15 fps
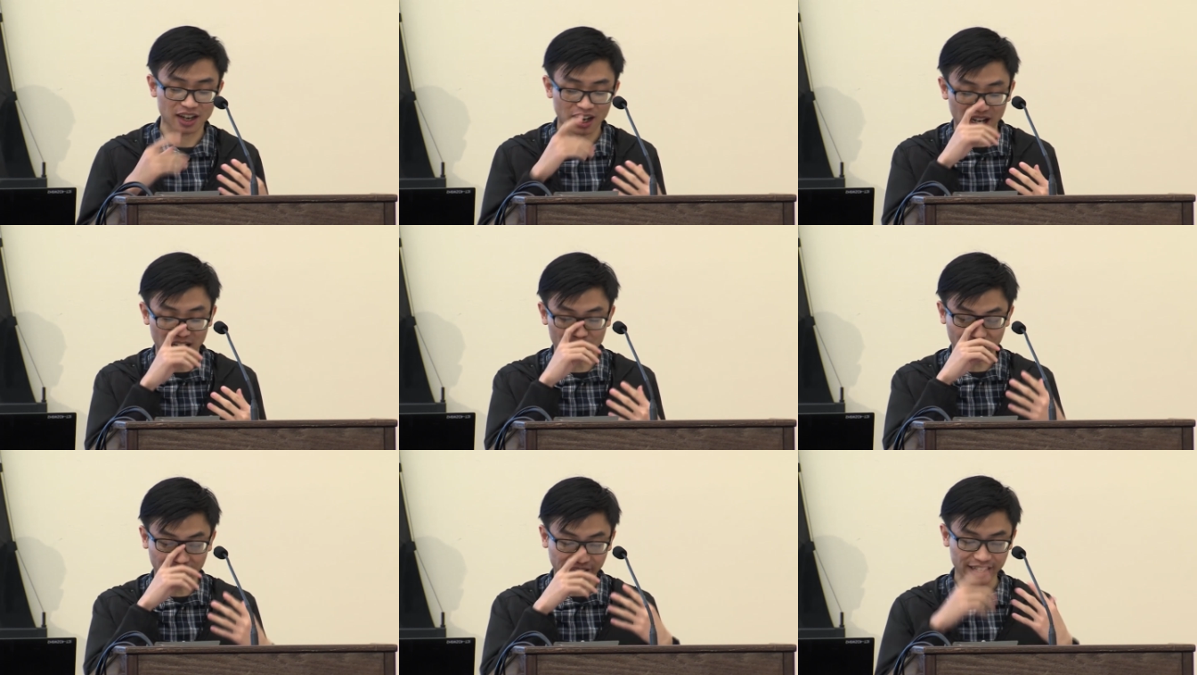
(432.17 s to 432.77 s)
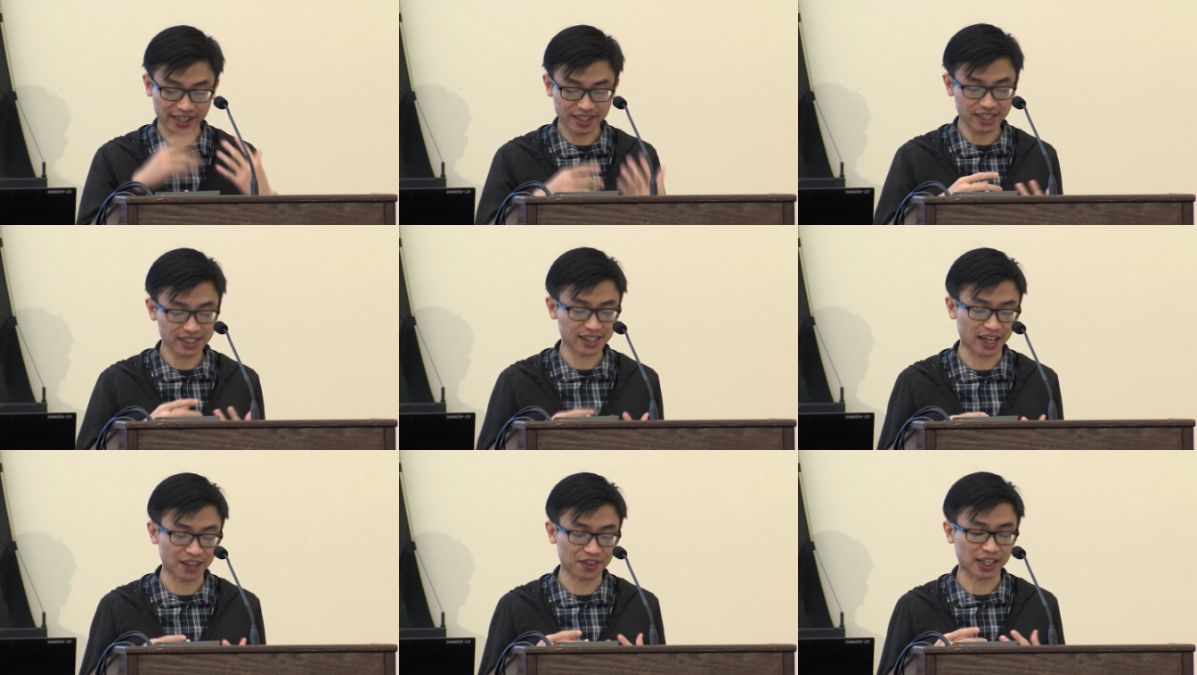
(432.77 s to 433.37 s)
Um, Andy
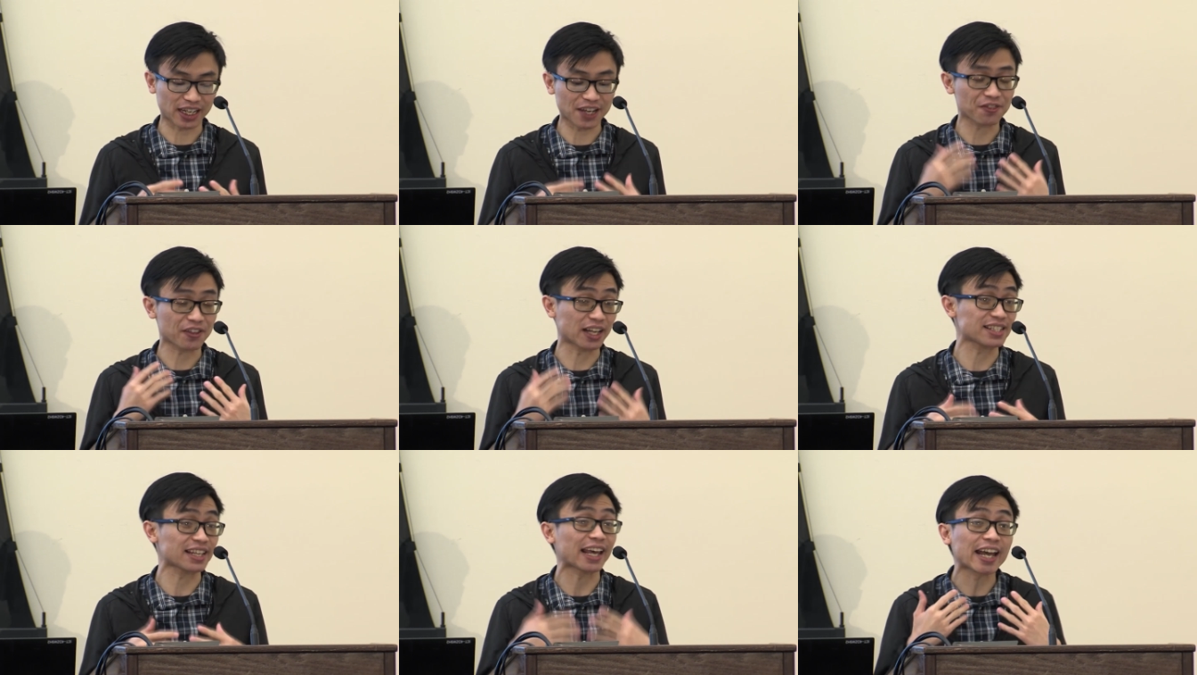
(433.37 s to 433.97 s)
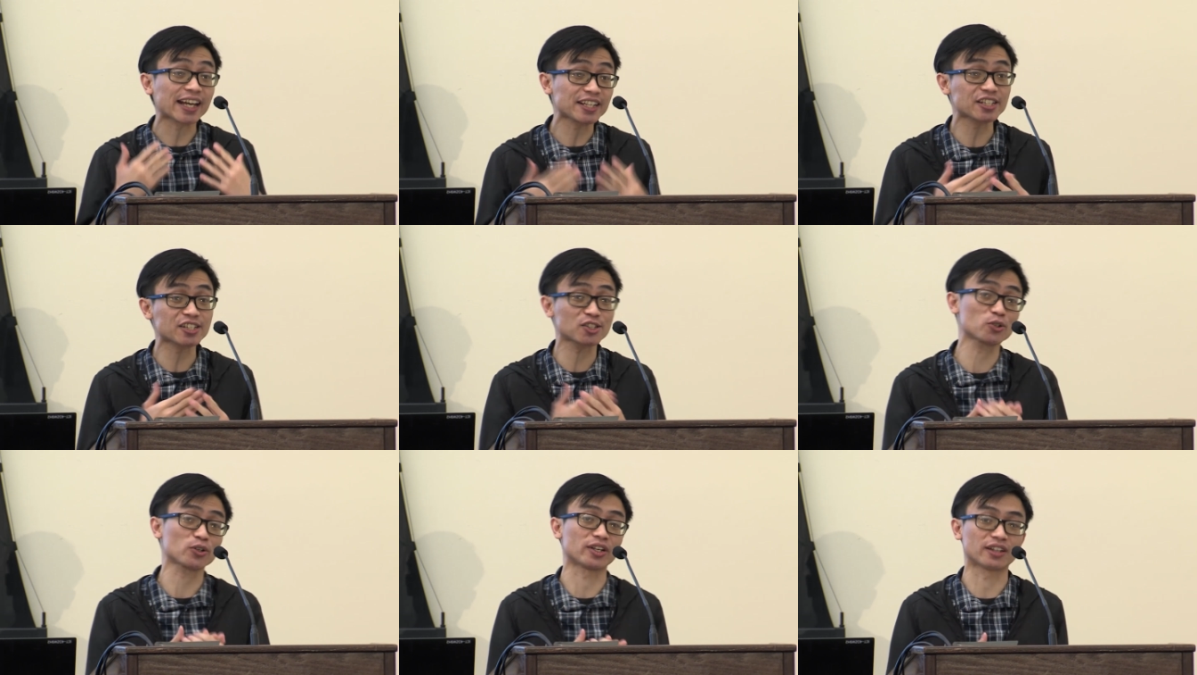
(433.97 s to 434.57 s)
said that he thinks any
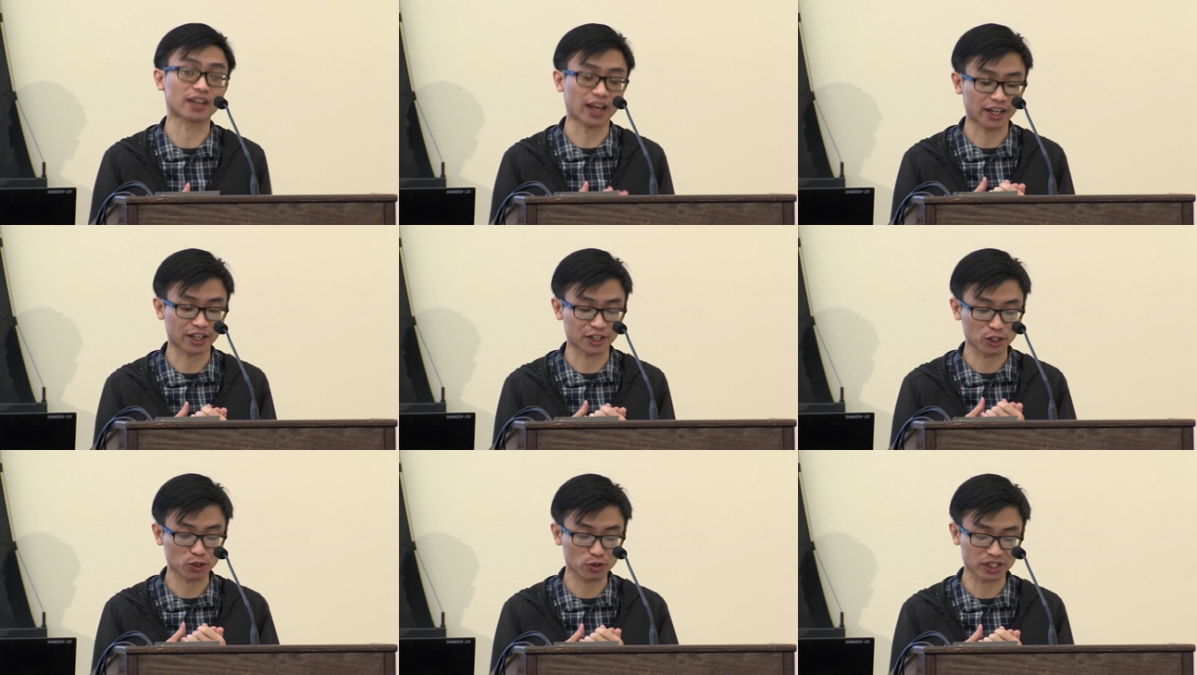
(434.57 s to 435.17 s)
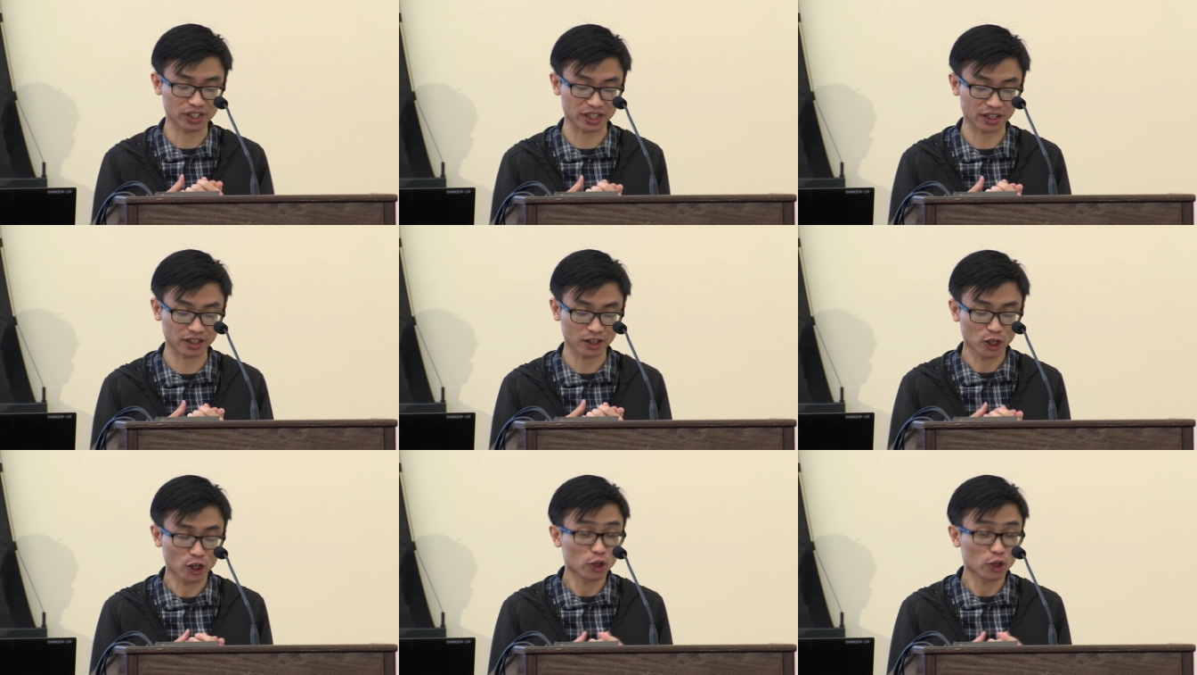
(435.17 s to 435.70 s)
student at a UC